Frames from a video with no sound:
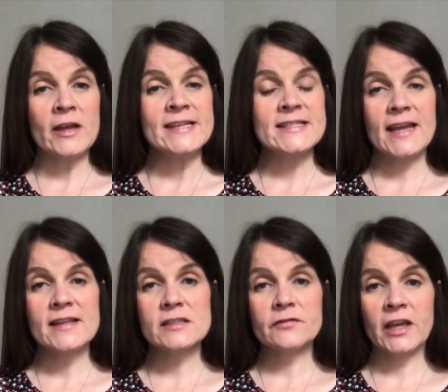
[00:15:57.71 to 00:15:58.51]

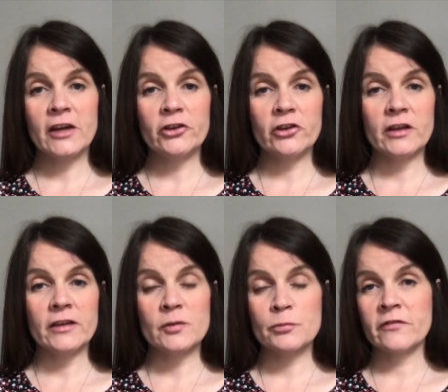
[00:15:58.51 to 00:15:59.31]
intensive care unit
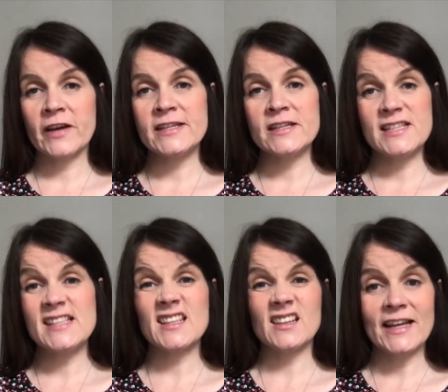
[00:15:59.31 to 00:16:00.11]
that provided
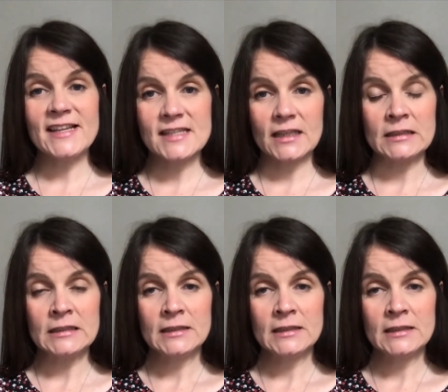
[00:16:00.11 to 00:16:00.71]
decent lighting,